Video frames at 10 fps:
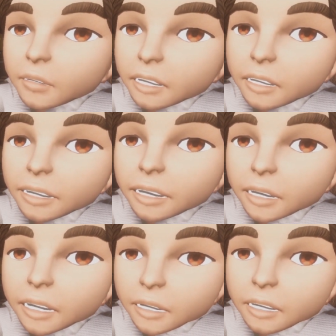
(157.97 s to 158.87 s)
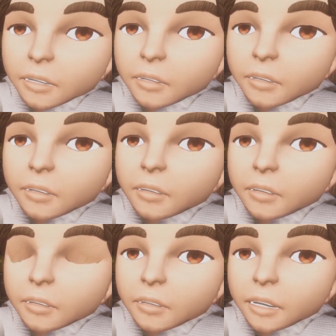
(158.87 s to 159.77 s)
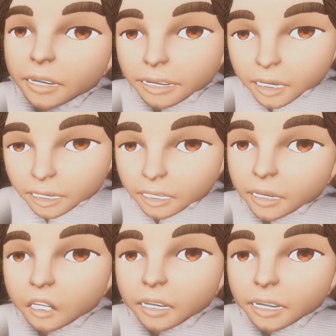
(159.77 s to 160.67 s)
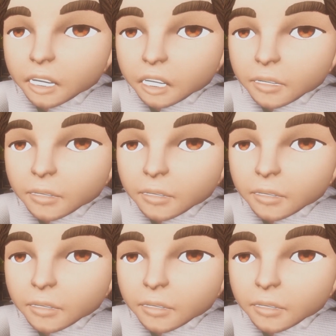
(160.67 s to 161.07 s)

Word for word: Actually, Greg, it's time for you to go.